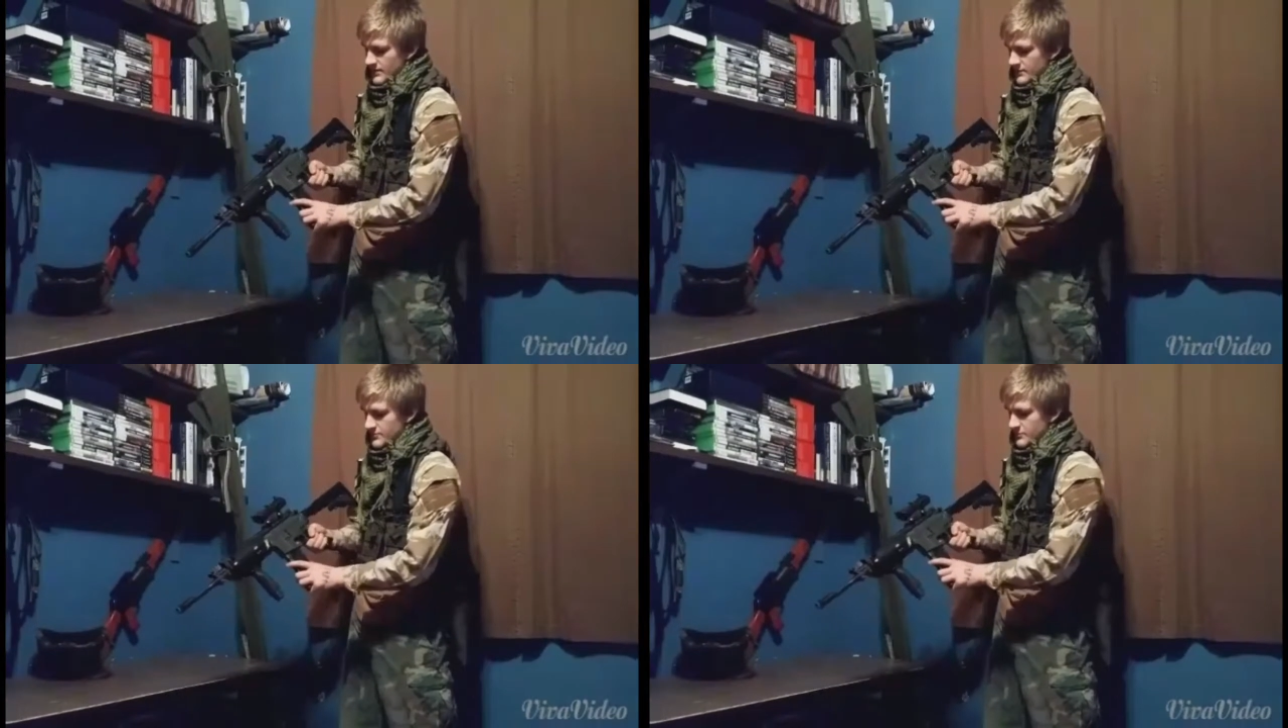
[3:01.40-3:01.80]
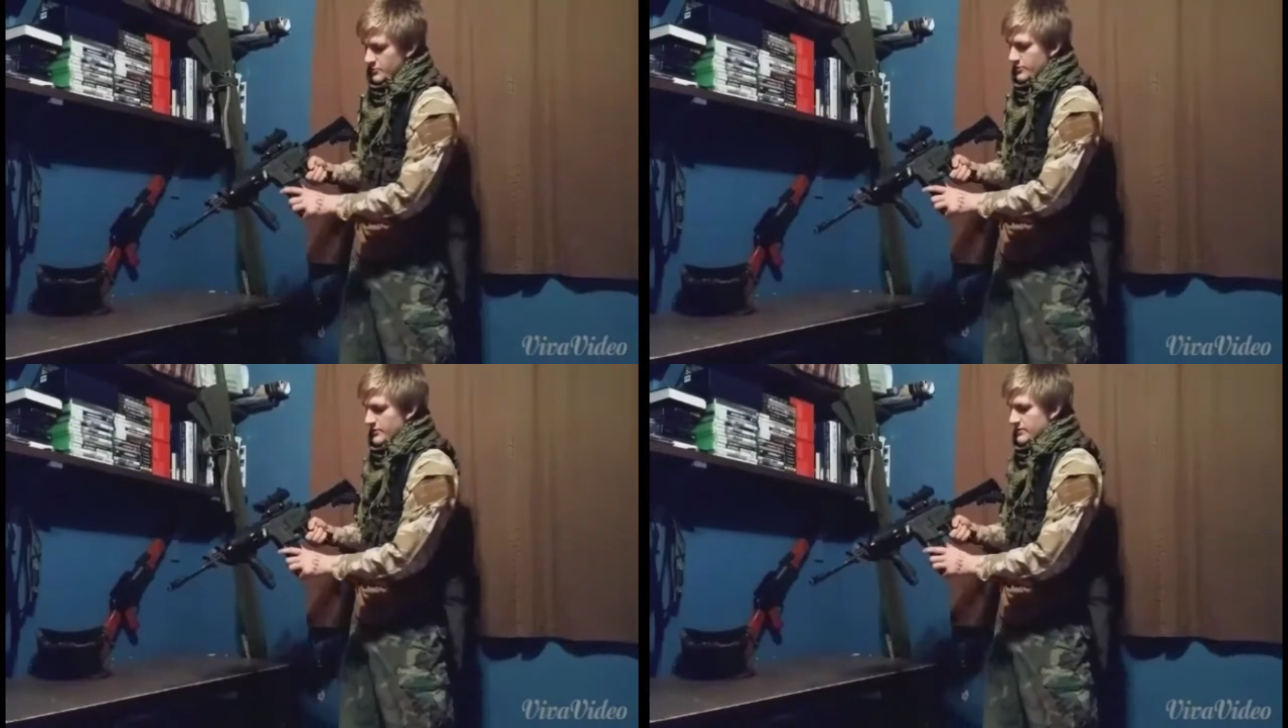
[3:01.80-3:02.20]
you just
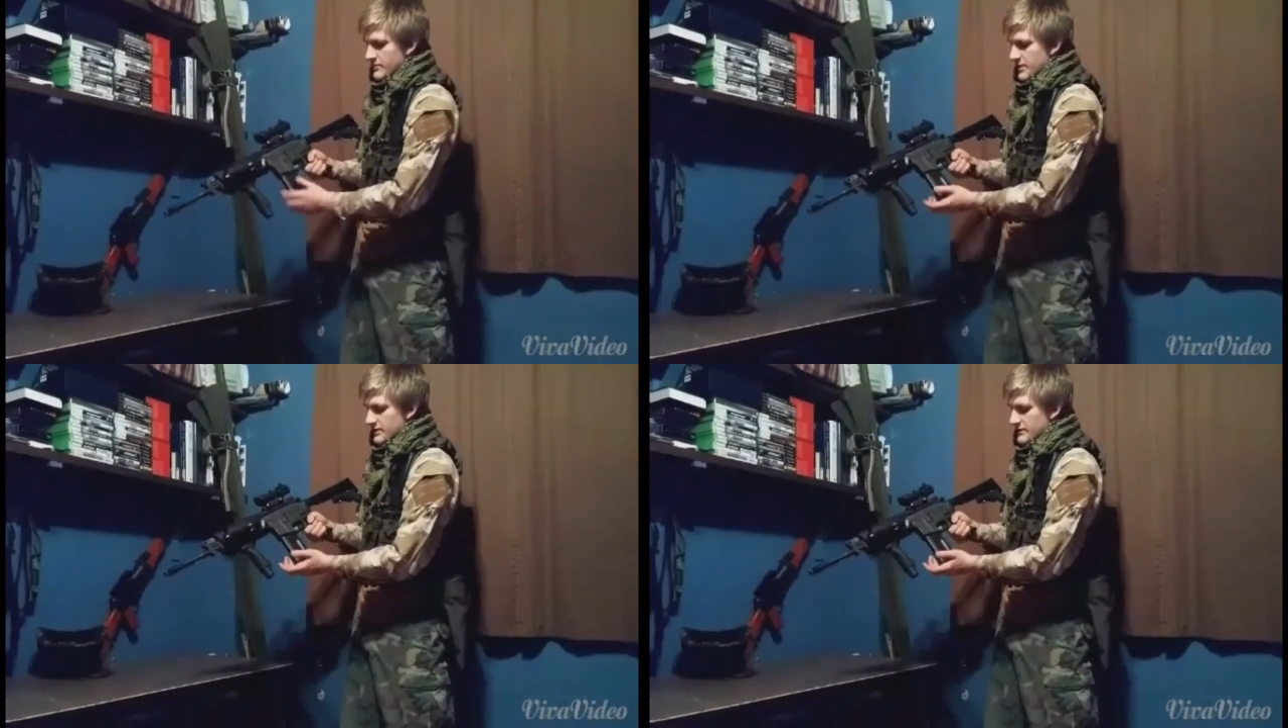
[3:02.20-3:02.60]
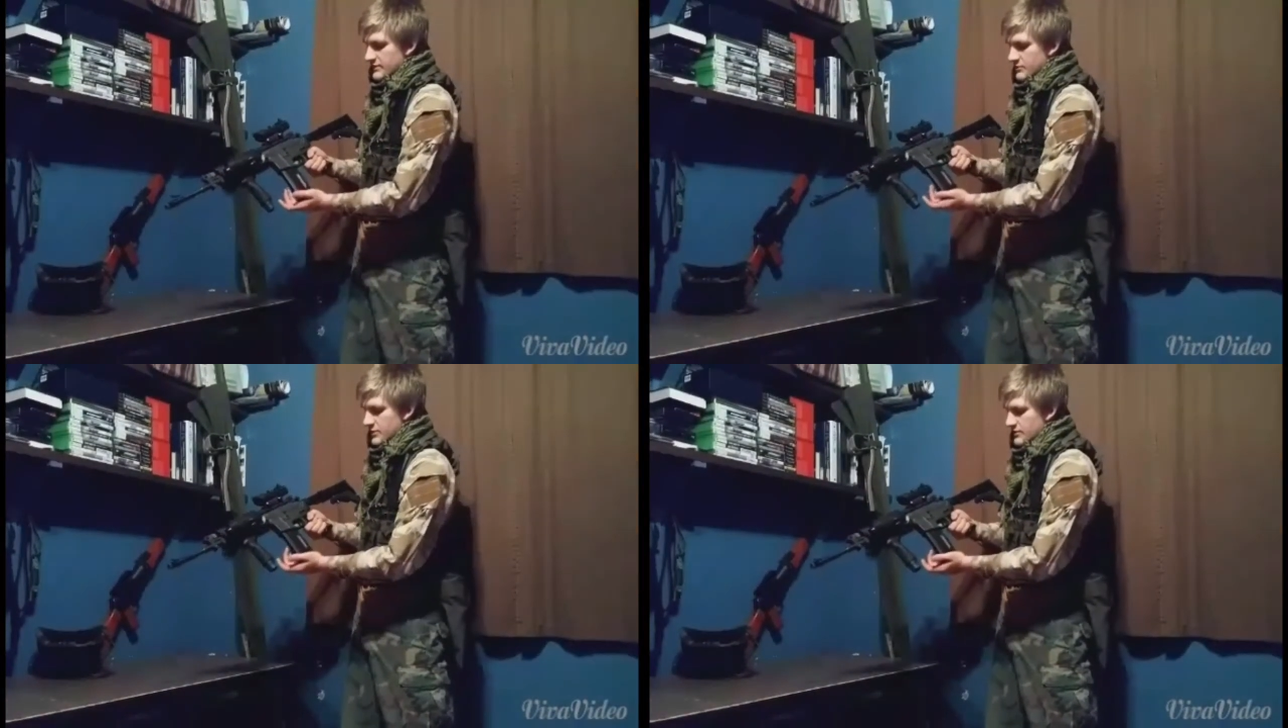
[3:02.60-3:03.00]
put it in the
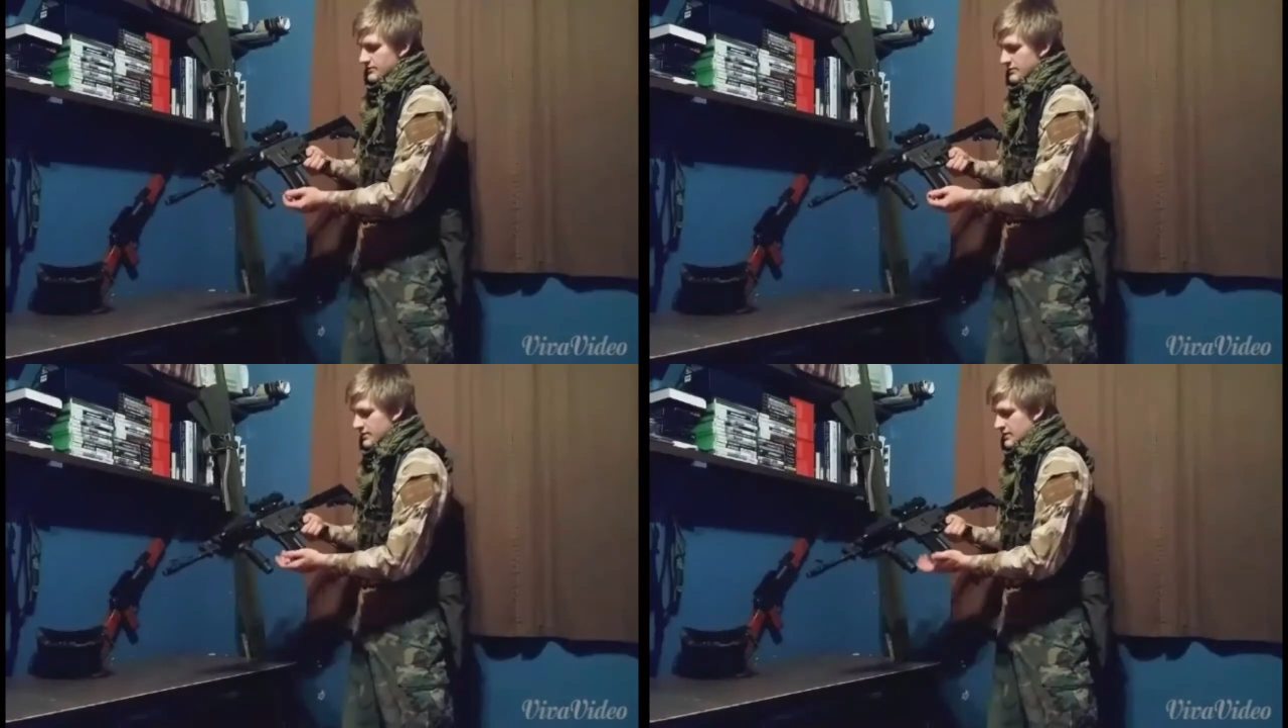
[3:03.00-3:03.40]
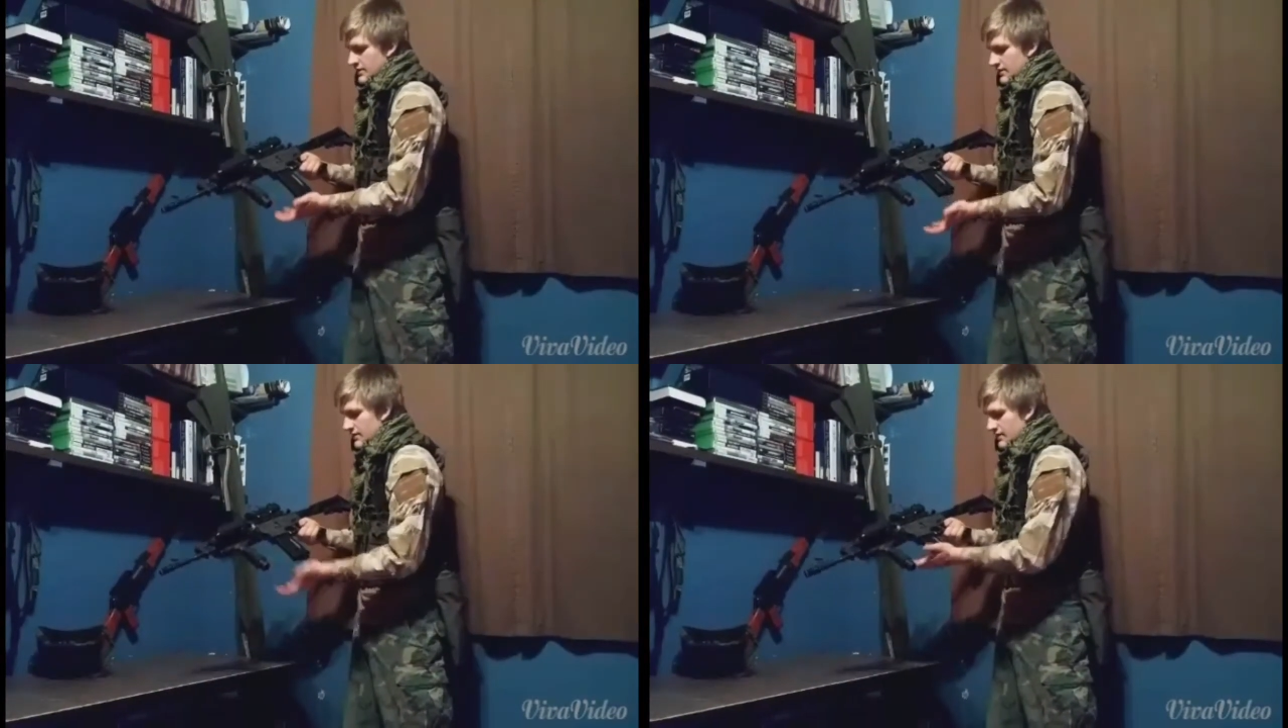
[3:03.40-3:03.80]
magazine well
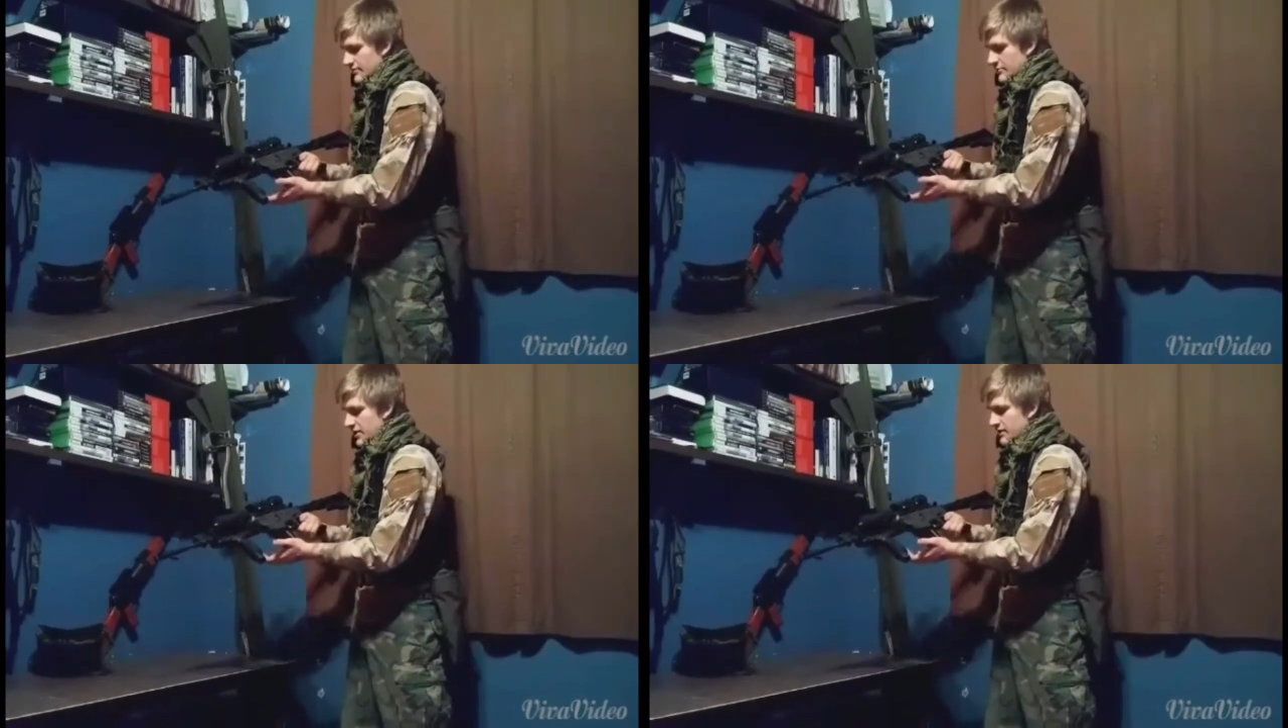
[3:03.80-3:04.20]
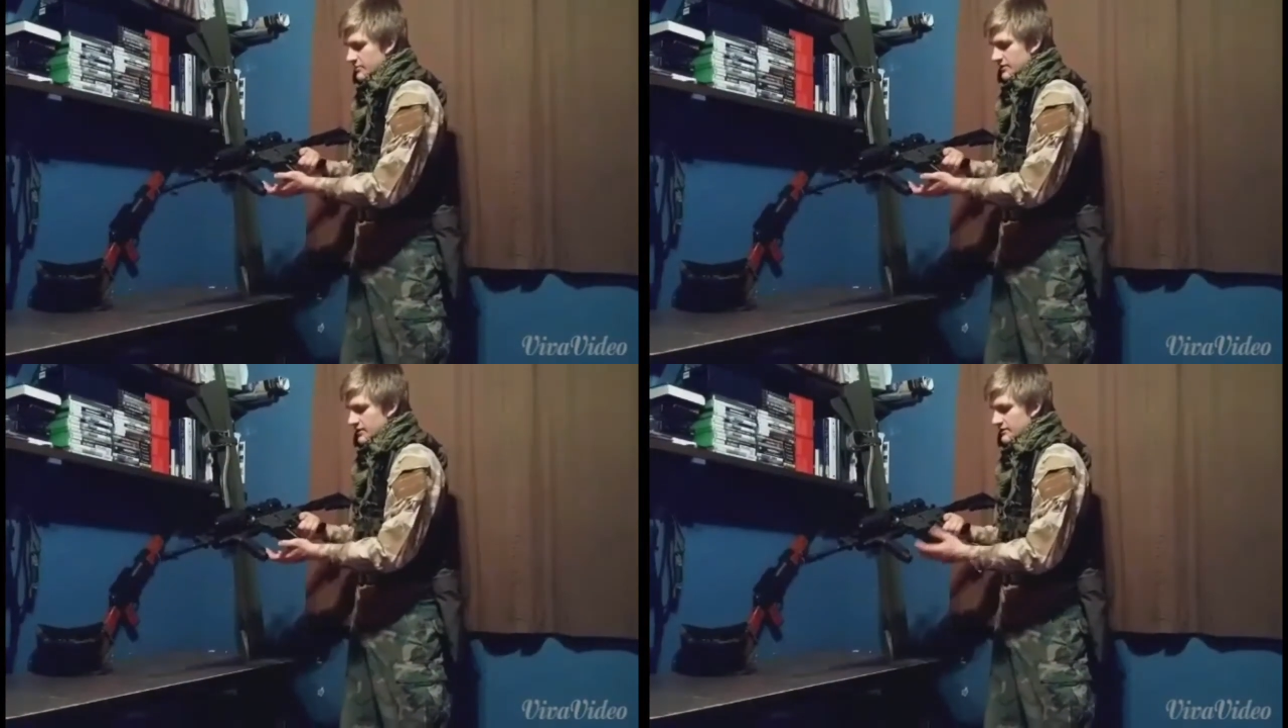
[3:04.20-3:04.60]
and give the
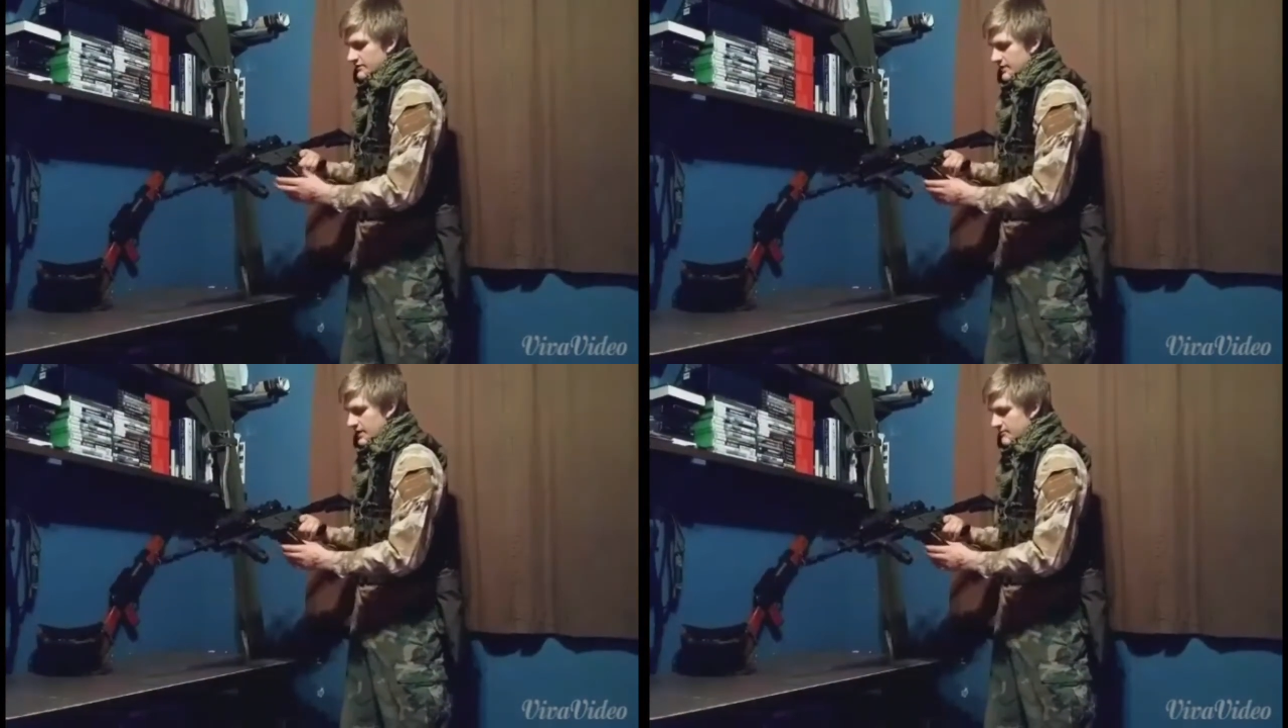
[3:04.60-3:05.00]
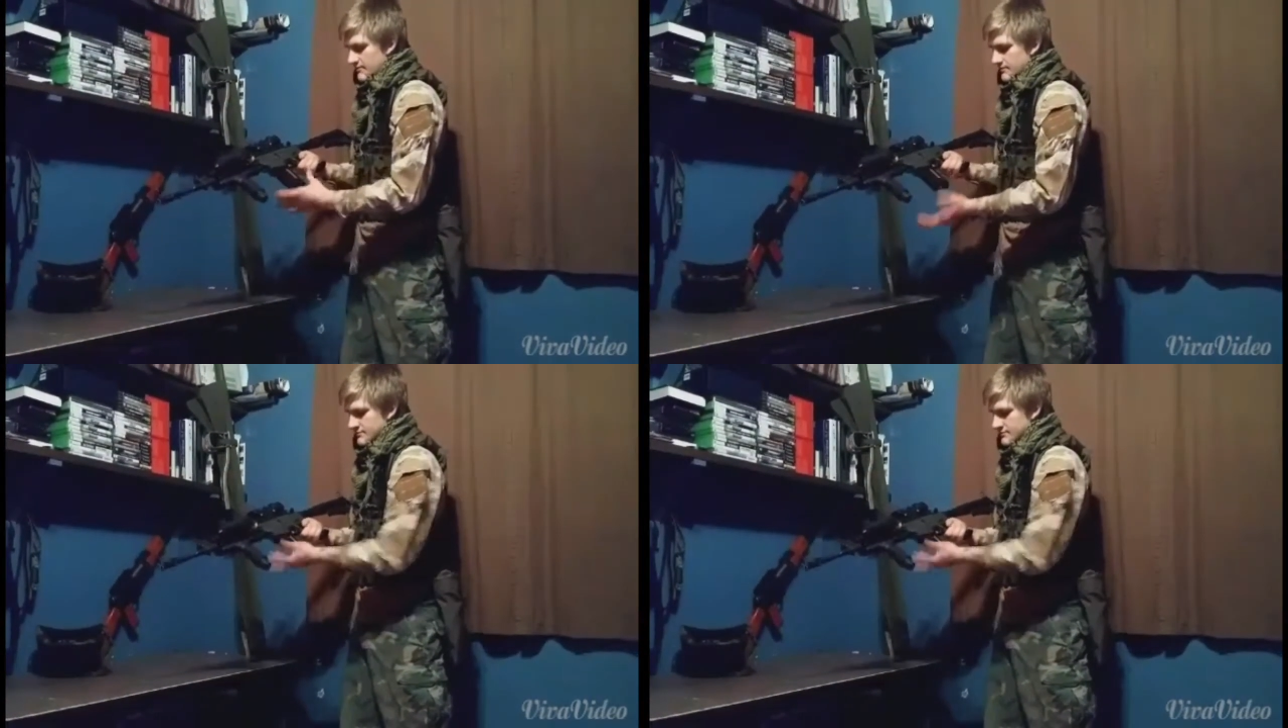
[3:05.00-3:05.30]
bottom a nice slap.